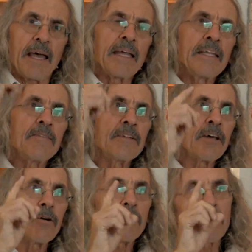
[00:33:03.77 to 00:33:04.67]
And even
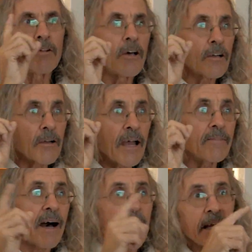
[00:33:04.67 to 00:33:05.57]
though we no longer
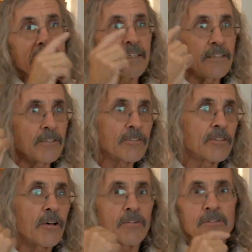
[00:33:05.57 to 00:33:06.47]
have eyes,
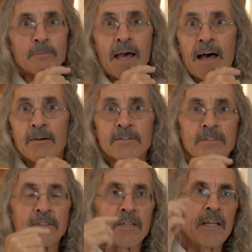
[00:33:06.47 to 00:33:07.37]
ears, nose,
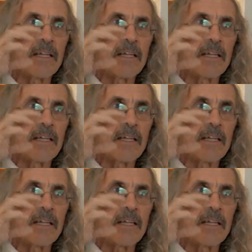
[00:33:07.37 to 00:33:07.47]
mouths,